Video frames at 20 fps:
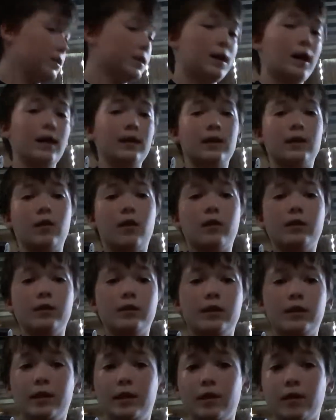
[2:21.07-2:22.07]
Yeah, I could
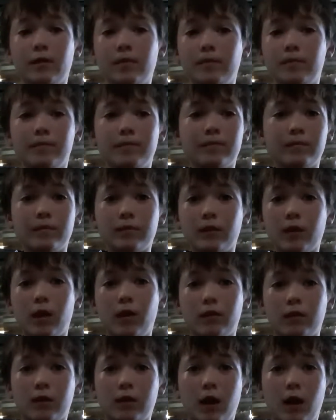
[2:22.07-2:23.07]
already hear
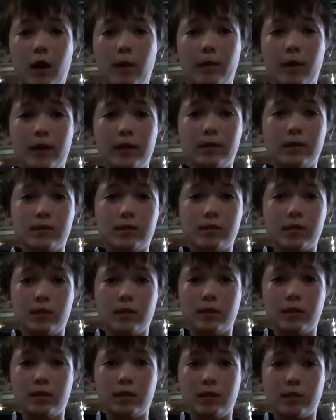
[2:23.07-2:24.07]
all the comments
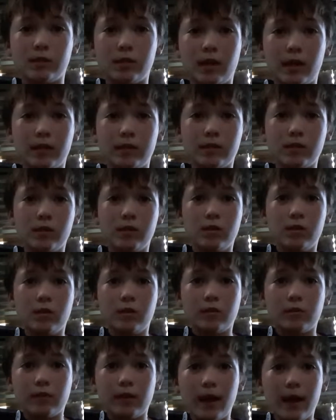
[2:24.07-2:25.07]
and the dislikes.
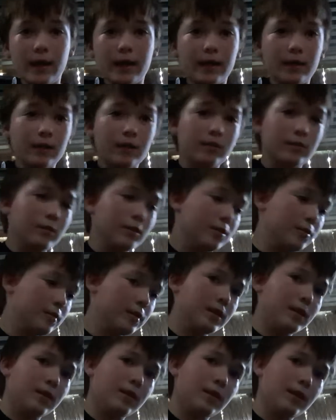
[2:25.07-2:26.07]
Ryan, you're
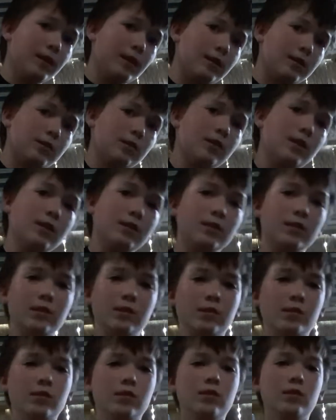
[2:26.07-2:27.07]
doing this. This
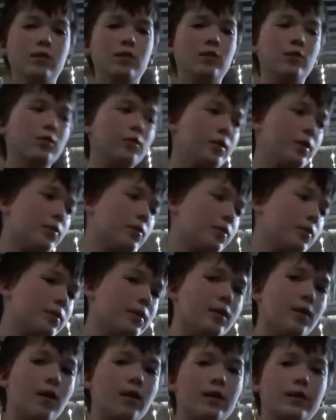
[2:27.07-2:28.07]
is
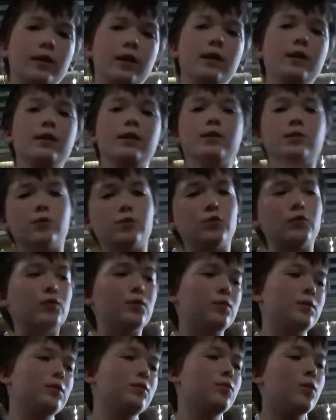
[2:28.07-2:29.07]
Leroy, are. It is
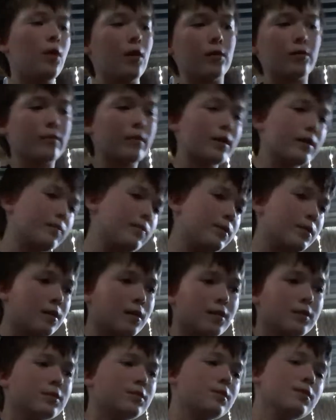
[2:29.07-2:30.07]
true. You are raping
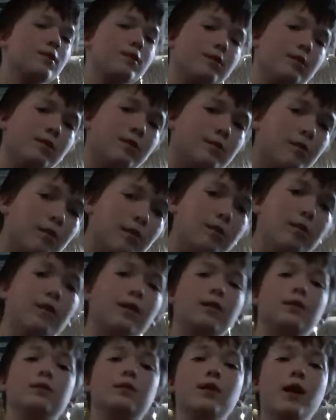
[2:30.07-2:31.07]
us. No, no,
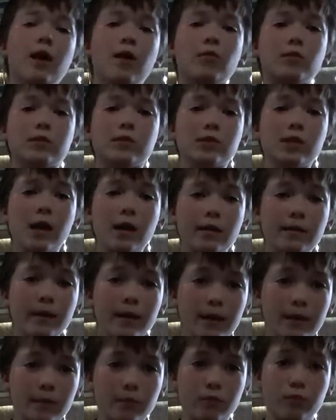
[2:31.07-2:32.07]
no, no. No, it's not
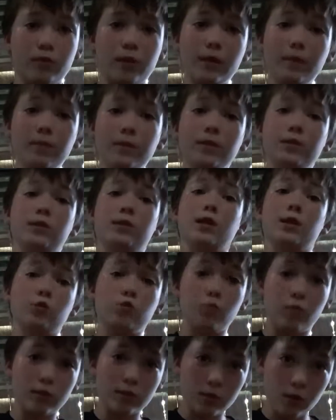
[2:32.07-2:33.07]
rape. Rape is
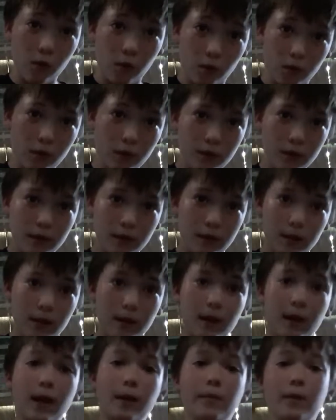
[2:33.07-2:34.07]
sexual assault.
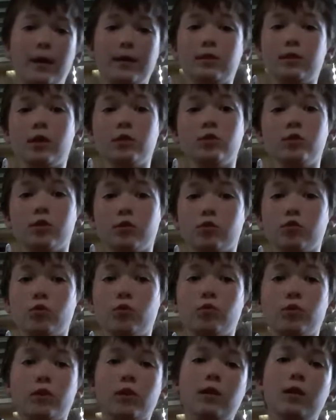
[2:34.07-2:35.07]
And by touching your
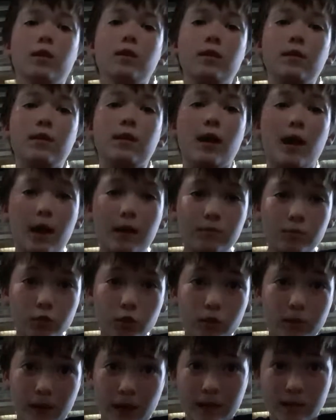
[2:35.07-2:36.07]
shoulder, I'm
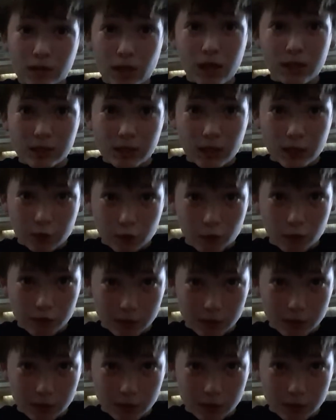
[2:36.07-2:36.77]
sure that's not sexual